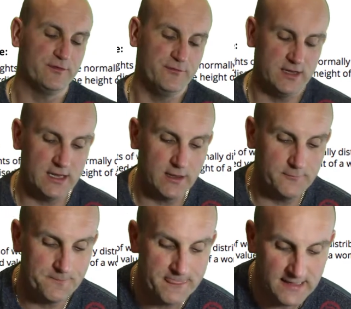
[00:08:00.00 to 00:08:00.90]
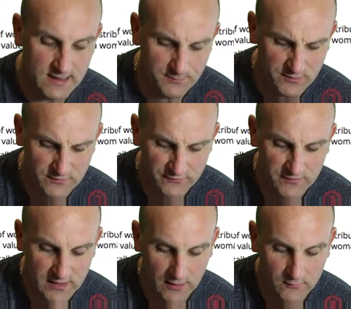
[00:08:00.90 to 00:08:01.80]
video. In the previous
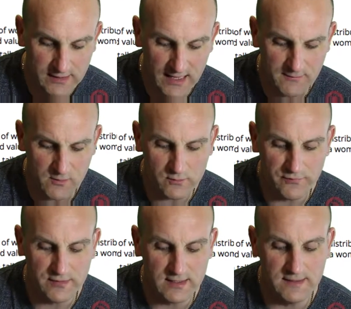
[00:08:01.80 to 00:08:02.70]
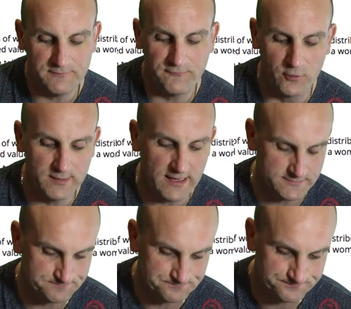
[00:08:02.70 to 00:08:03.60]
video, we came up with the formula
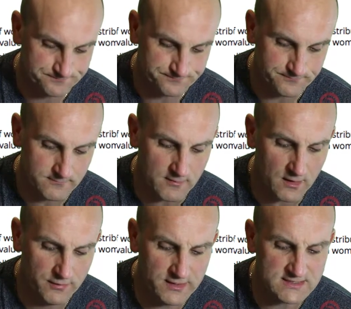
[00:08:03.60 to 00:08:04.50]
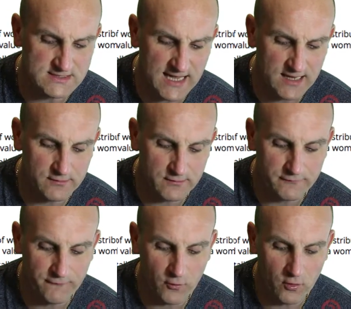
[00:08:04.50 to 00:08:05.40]
that said
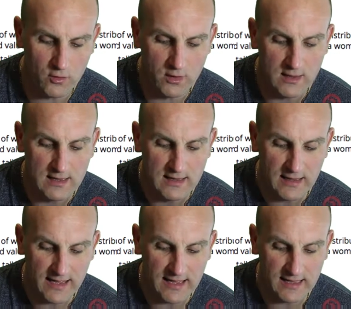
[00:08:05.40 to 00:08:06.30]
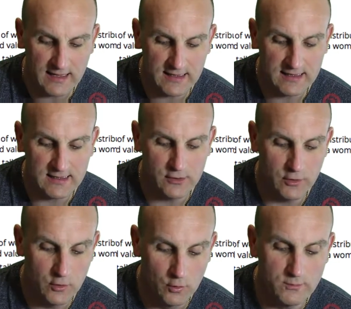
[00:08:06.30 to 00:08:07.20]
for a
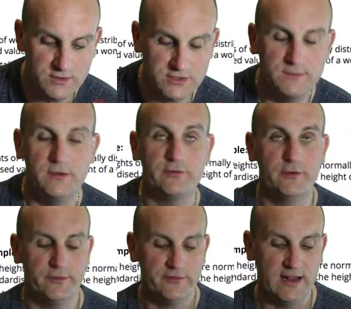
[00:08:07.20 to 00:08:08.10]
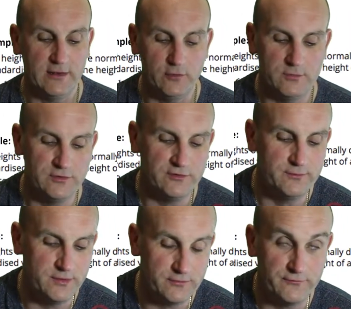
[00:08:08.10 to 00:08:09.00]
normal distribution, not the standard normal
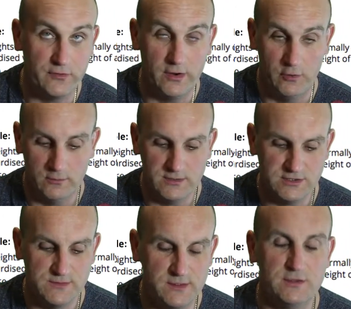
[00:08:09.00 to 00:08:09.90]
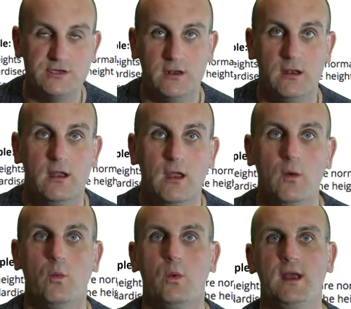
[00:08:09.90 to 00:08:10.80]
distribution, for a normal distribution
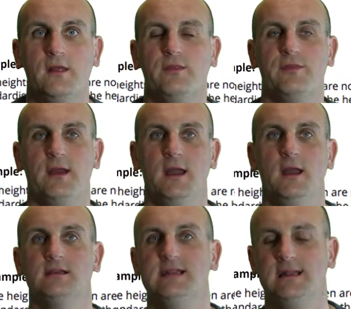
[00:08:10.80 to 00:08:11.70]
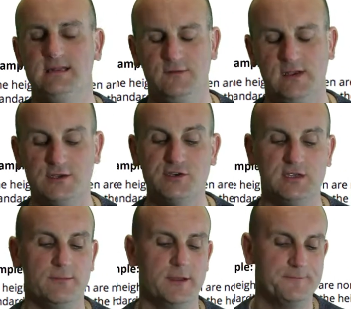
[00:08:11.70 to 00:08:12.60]
with a standard deviation
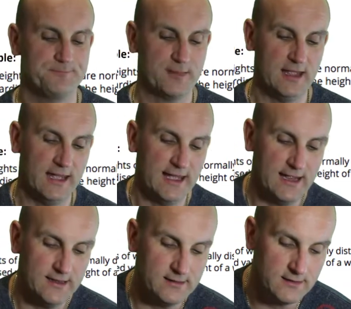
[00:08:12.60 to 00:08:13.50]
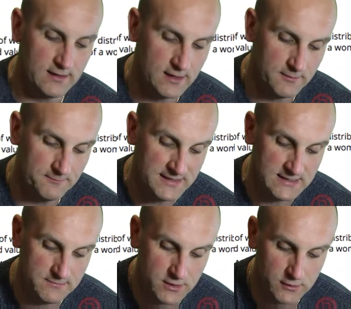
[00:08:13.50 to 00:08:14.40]
sigma and a
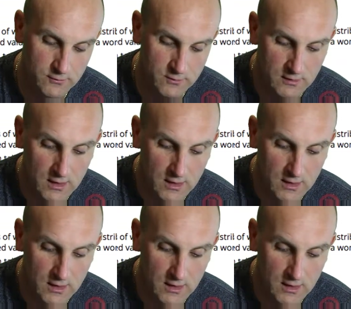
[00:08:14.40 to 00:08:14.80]
mean mu,